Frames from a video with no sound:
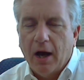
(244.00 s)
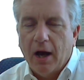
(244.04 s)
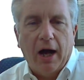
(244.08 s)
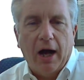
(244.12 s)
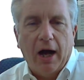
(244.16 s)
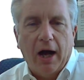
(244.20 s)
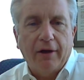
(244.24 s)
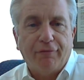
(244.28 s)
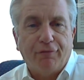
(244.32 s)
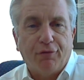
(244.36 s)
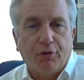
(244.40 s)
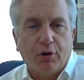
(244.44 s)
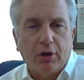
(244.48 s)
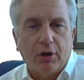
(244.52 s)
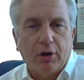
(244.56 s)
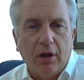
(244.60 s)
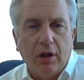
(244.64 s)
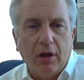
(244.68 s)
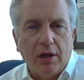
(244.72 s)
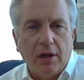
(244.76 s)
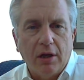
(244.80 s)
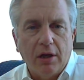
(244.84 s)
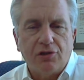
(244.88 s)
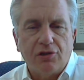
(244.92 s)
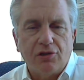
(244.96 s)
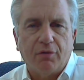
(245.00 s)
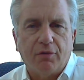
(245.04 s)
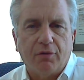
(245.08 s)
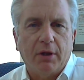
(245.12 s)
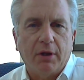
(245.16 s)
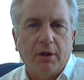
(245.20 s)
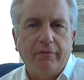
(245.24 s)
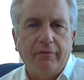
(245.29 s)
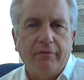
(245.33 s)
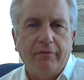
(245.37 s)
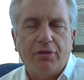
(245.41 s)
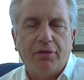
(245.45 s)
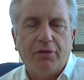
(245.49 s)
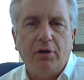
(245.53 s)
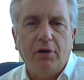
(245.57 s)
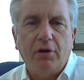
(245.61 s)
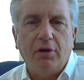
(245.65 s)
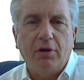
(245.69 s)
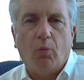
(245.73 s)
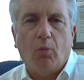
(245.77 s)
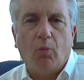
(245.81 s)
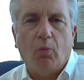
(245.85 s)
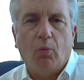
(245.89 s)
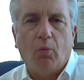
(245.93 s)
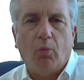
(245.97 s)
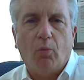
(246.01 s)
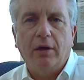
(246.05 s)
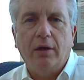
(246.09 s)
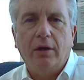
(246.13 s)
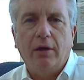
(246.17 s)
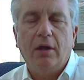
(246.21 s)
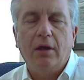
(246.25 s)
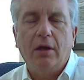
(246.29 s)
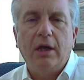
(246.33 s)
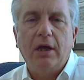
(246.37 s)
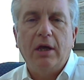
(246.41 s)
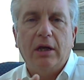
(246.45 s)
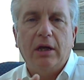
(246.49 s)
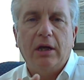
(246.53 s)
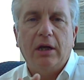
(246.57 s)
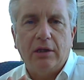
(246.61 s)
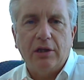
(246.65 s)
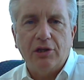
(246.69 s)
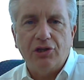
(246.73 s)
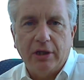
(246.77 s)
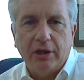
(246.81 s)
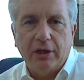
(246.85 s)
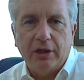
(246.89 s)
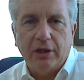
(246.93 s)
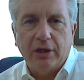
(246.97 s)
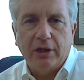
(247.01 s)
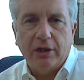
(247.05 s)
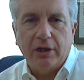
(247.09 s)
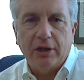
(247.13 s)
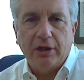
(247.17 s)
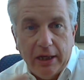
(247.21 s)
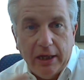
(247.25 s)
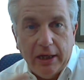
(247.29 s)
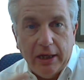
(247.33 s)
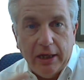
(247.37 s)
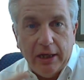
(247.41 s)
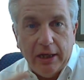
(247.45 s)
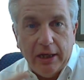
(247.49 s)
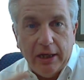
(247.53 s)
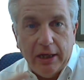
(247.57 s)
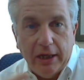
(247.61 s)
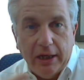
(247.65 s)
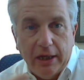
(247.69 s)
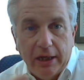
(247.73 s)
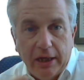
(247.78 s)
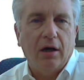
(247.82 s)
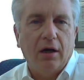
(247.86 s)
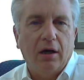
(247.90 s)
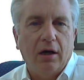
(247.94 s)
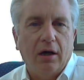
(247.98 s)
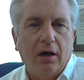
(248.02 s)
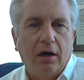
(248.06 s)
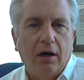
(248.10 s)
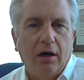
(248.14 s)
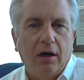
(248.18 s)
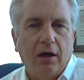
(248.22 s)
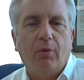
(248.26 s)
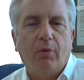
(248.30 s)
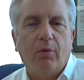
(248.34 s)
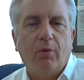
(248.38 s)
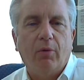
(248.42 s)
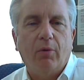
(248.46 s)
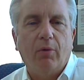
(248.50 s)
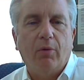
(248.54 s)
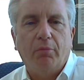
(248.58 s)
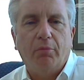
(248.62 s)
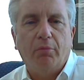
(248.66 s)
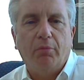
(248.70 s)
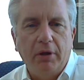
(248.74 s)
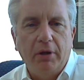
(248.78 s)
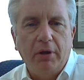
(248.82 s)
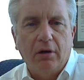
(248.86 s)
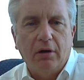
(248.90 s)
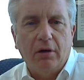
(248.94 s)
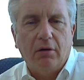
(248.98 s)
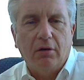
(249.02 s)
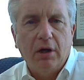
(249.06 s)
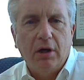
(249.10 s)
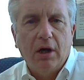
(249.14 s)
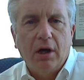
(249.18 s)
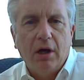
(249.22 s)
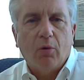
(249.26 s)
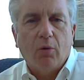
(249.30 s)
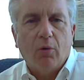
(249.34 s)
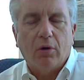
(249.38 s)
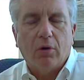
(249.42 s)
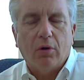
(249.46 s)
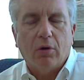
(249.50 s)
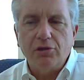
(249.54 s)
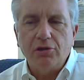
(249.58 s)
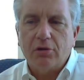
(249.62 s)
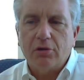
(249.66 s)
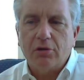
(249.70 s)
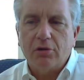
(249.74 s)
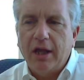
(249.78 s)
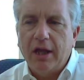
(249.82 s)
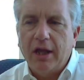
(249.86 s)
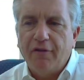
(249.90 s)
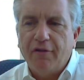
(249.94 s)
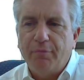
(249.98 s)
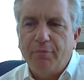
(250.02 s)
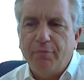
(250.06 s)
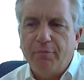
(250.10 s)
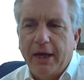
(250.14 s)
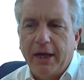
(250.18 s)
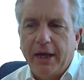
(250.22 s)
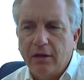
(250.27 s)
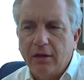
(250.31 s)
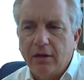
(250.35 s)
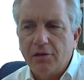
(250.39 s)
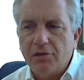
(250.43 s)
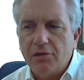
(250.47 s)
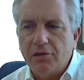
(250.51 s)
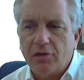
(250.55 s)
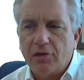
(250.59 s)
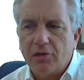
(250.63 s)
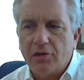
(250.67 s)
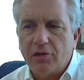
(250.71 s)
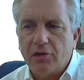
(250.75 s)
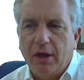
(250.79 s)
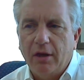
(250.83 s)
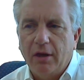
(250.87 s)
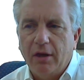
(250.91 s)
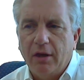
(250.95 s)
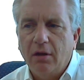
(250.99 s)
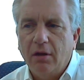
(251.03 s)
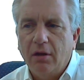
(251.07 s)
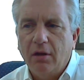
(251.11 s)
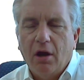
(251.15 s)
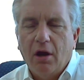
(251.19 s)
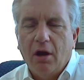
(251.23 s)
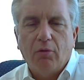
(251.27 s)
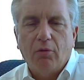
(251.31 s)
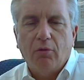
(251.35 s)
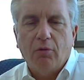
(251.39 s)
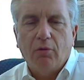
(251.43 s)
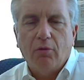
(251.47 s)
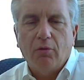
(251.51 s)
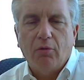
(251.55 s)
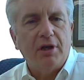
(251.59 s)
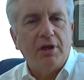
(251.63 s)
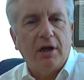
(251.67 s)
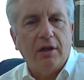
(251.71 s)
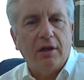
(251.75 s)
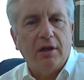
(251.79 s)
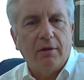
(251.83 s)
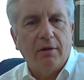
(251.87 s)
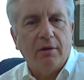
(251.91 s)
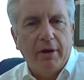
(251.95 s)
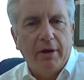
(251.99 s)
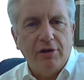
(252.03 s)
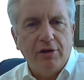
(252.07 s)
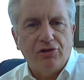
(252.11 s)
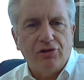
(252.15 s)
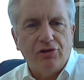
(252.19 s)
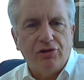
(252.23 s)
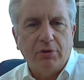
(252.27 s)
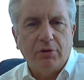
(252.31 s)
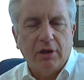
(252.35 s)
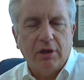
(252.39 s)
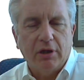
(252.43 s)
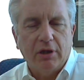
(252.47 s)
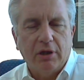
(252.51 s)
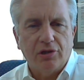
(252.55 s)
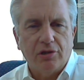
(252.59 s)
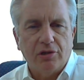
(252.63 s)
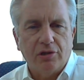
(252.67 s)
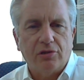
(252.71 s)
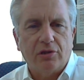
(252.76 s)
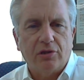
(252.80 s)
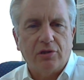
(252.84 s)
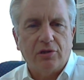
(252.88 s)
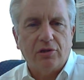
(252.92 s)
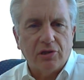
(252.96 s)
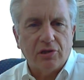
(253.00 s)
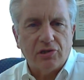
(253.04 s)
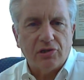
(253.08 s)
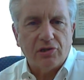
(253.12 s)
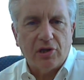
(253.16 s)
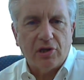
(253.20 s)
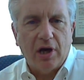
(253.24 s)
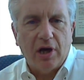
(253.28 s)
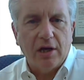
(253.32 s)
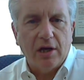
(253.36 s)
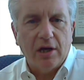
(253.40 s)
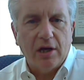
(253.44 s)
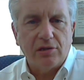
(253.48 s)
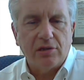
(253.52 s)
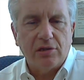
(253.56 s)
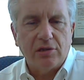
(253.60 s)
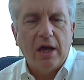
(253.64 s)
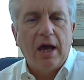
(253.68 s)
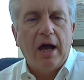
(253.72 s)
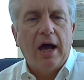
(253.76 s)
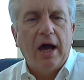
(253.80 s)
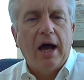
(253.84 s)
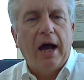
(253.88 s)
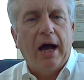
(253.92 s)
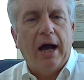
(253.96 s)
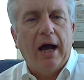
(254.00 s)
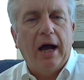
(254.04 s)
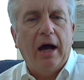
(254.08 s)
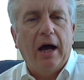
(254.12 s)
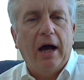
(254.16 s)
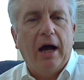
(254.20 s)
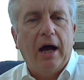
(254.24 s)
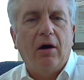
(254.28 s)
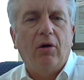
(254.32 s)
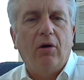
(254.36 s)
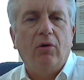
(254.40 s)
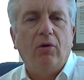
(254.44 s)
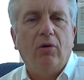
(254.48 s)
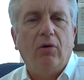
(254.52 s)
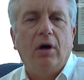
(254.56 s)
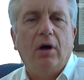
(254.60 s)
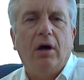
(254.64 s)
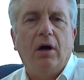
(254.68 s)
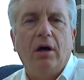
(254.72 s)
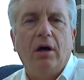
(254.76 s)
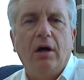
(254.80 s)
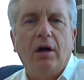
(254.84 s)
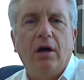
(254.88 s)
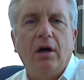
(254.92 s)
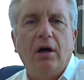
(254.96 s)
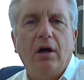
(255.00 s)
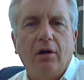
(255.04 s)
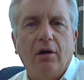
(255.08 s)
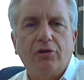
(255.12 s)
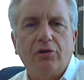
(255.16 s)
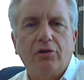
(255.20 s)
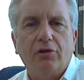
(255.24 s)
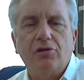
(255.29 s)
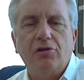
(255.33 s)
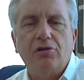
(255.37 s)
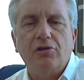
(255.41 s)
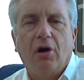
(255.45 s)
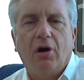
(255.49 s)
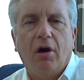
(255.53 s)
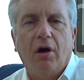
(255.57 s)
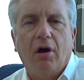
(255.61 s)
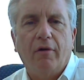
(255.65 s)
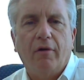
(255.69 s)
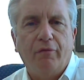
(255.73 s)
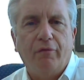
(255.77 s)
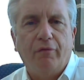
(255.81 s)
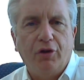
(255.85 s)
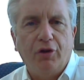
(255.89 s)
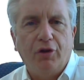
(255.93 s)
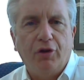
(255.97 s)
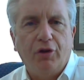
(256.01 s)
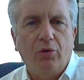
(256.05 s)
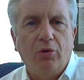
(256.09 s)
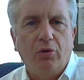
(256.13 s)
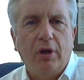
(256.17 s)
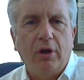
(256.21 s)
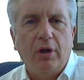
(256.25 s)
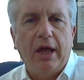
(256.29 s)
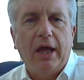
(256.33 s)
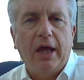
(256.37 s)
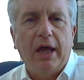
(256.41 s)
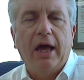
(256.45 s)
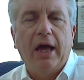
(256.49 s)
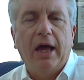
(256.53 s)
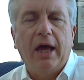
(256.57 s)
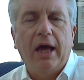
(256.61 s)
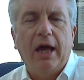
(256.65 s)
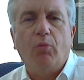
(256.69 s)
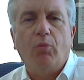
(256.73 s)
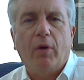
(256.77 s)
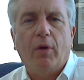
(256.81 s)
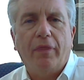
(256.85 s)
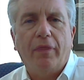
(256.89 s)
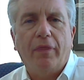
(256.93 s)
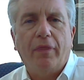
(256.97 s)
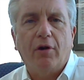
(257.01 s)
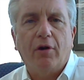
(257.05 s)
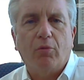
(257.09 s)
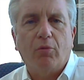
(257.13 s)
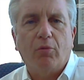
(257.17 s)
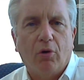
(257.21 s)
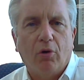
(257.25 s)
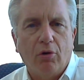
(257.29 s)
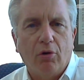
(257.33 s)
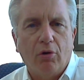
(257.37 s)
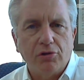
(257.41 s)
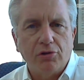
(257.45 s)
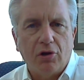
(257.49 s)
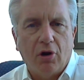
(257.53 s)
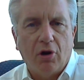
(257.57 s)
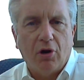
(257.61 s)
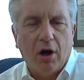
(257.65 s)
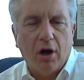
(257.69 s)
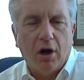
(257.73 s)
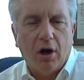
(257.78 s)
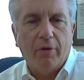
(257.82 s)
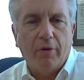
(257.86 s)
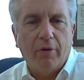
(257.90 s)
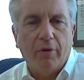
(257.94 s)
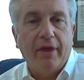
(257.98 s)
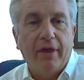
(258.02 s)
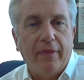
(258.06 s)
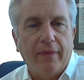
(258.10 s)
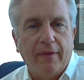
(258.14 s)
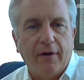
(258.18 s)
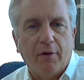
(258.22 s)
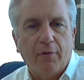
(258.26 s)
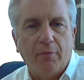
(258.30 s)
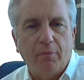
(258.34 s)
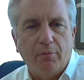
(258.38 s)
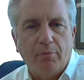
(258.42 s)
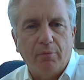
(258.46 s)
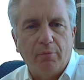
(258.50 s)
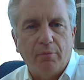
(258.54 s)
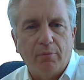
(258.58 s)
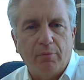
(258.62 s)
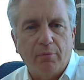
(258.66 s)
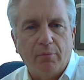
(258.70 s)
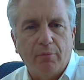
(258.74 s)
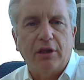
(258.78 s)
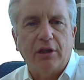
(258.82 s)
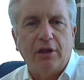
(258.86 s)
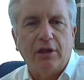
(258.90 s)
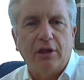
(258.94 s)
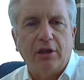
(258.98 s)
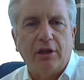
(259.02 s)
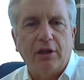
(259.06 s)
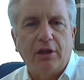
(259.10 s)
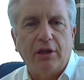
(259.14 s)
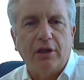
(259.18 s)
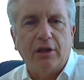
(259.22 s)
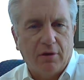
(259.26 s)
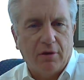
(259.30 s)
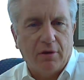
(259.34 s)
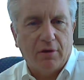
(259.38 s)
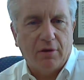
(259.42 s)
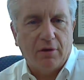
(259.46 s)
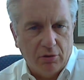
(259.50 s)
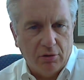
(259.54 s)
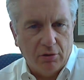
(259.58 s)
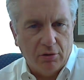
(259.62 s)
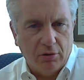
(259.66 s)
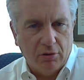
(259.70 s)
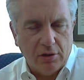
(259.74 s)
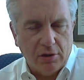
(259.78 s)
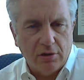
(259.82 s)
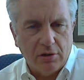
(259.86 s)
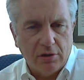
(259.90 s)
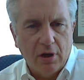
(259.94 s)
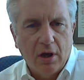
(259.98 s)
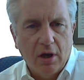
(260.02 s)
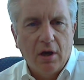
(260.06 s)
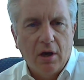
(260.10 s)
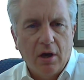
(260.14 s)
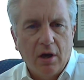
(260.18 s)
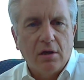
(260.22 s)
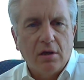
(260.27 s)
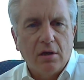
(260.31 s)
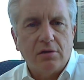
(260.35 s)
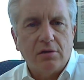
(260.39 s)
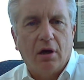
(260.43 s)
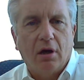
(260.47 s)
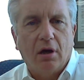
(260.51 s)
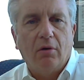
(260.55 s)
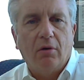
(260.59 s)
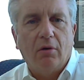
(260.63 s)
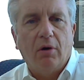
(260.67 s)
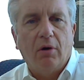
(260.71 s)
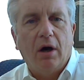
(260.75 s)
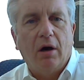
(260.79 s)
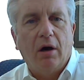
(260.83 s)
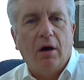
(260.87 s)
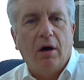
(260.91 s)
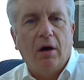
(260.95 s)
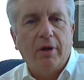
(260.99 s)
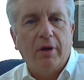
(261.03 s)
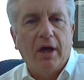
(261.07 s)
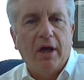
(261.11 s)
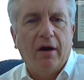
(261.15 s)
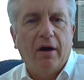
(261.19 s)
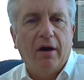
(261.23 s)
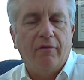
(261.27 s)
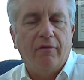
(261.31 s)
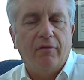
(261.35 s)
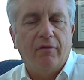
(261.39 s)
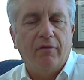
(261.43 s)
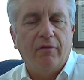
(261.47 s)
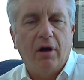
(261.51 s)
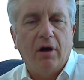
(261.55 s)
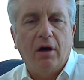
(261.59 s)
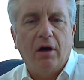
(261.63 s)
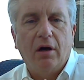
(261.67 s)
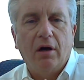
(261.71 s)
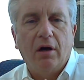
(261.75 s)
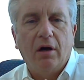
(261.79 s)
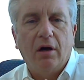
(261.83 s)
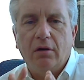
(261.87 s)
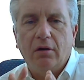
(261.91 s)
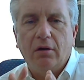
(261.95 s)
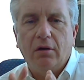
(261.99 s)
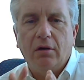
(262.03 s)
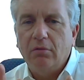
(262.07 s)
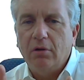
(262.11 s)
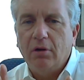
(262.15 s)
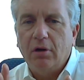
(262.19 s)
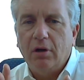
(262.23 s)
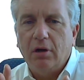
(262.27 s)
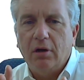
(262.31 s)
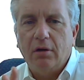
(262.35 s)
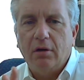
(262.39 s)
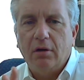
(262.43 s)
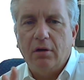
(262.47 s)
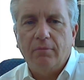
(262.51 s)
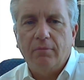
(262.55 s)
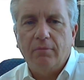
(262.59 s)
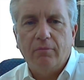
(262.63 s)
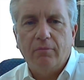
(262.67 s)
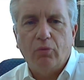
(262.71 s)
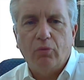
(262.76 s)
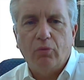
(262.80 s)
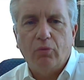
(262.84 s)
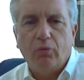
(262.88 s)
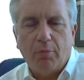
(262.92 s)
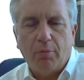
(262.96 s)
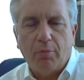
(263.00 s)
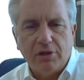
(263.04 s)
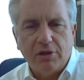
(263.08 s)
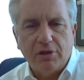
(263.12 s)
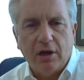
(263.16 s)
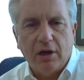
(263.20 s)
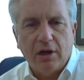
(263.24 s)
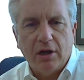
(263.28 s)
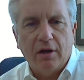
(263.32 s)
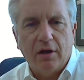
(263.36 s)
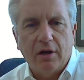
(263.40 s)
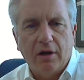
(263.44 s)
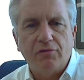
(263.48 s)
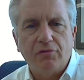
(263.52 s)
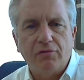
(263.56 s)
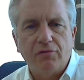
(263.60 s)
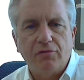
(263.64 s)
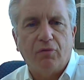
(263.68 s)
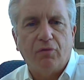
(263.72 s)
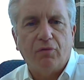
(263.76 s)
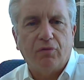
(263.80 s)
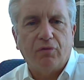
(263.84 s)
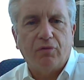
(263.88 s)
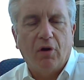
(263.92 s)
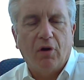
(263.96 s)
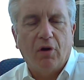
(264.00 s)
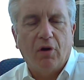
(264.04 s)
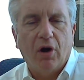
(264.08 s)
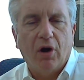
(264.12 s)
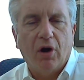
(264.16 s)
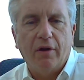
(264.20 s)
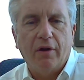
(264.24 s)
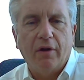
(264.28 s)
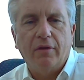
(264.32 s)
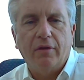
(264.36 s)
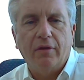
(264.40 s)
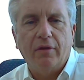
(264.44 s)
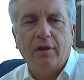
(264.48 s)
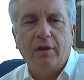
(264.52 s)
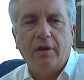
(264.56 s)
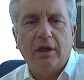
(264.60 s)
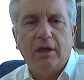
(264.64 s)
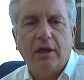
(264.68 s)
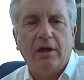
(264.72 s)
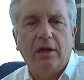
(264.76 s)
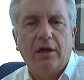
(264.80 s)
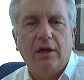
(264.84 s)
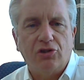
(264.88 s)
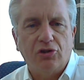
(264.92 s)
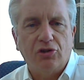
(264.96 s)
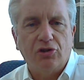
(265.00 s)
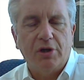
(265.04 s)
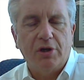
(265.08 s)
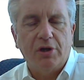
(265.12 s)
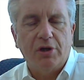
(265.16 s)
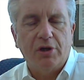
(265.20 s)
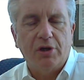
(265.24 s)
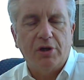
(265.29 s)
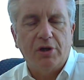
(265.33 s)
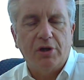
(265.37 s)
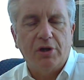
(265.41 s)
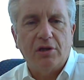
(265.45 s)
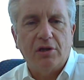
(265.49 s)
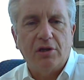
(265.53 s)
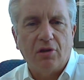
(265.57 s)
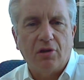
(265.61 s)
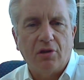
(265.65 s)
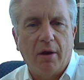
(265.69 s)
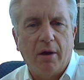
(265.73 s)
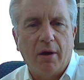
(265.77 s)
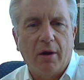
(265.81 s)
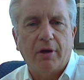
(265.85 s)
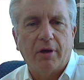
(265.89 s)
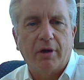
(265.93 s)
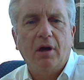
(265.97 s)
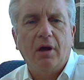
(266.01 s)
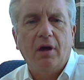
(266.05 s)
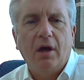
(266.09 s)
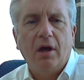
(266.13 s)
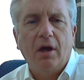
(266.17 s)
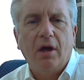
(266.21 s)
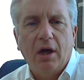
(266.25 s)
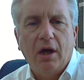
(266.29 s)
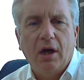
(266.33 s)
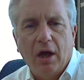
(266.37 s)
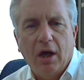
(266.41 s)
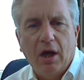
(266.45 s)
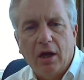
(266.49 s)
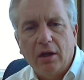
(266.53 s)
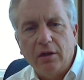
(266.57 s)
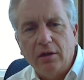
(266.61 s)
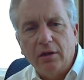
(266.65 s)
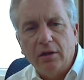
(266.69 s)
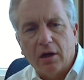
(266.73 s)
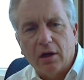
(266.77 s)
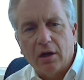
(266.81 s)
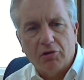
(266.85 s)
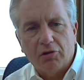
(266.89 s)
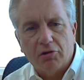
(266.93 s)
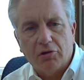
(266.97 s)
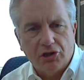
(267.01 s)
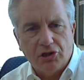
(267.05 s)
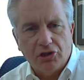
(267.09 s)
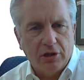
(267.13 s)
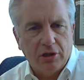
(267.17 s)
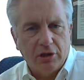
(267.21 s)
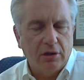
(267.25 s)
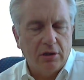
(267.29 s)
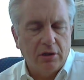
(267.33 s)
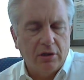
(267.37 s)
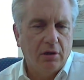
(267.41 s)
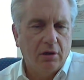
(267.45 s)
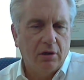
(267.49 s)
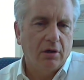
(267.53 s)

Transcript: mind. For lunch, from 11:30 to 1, in addition to eating and having a wonderful meal, we're also going to have panelists come in representing the major religions to discuss how elders are viewed and what their roles are within their particular faith communities. So we have representatives for the Jewish, the Islamic, and Christian